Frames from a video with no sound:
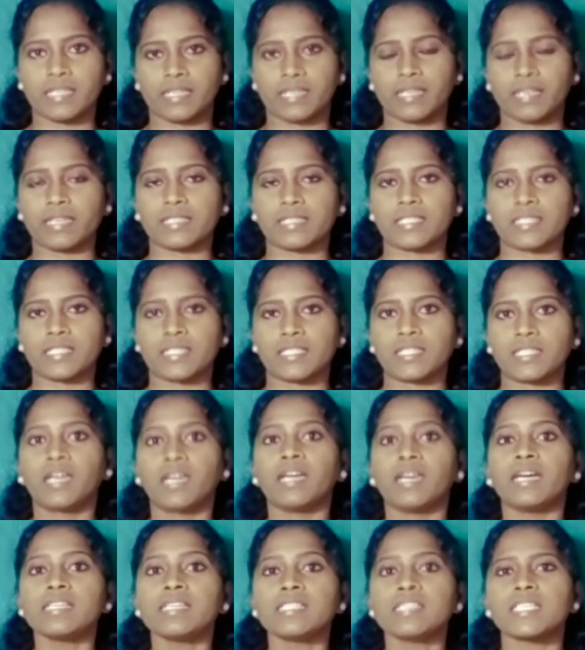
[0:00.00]
exist.
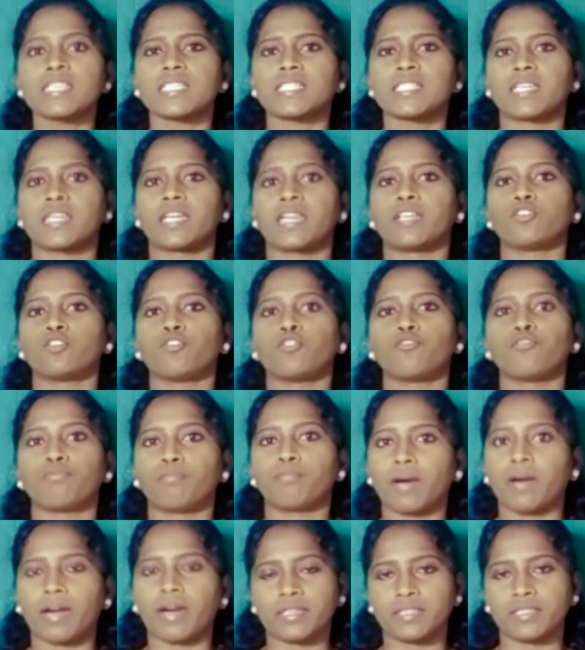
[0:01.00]
It's a state of
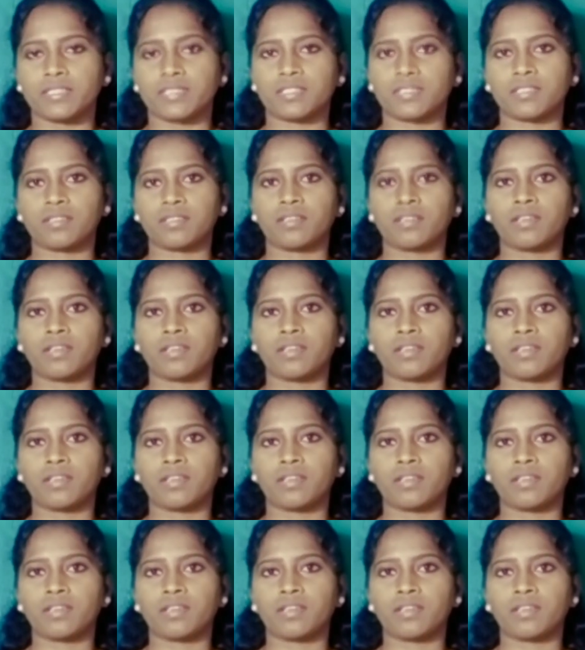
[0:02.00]
mind.